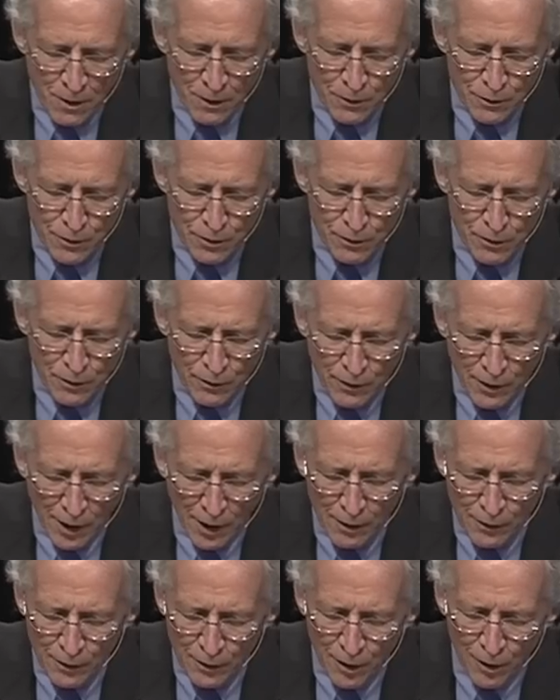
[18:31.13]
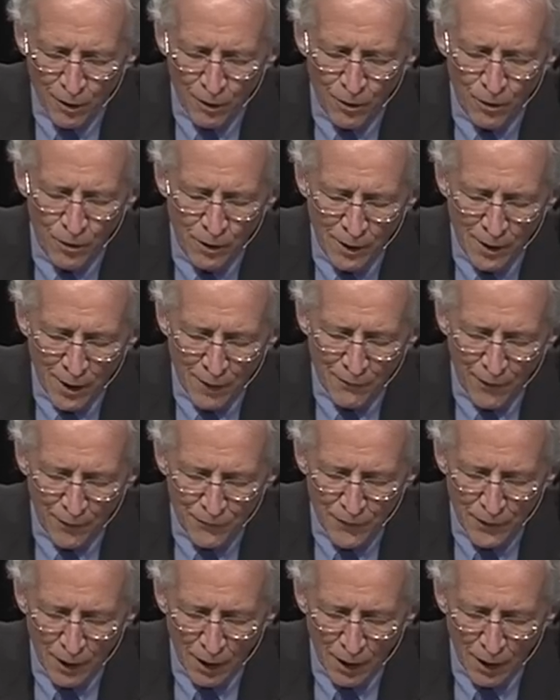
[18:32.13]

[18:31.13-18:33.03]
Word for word: Do you not know that the